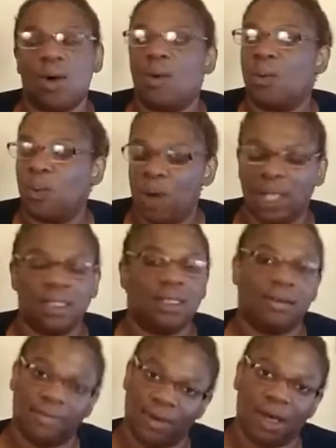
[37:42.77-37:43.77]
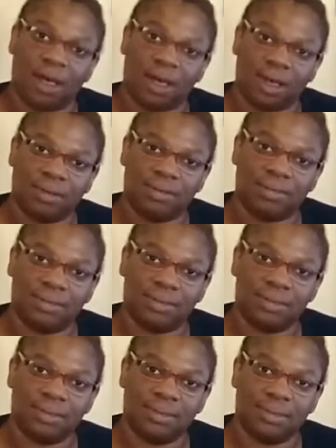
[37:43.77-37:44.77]
What the fuck?
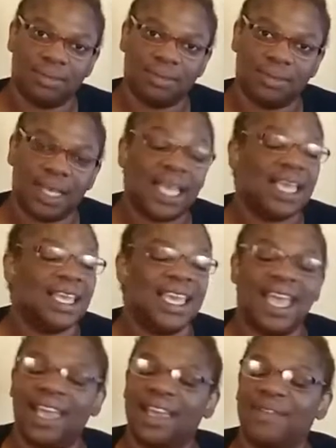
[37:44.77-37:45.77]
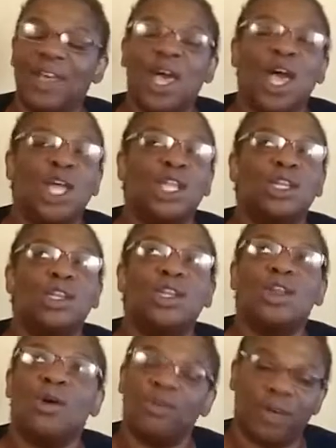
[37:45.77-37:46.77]
He gave
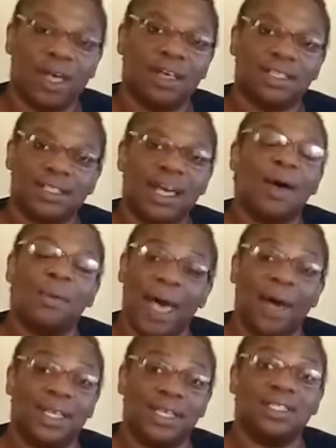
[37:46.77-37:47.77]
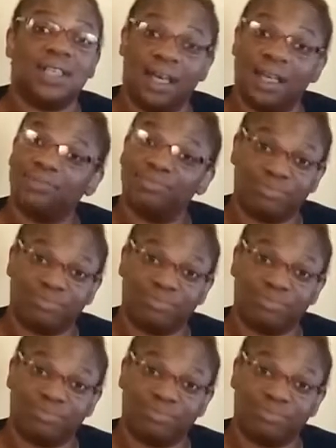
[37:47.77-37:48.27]
no fucks about his son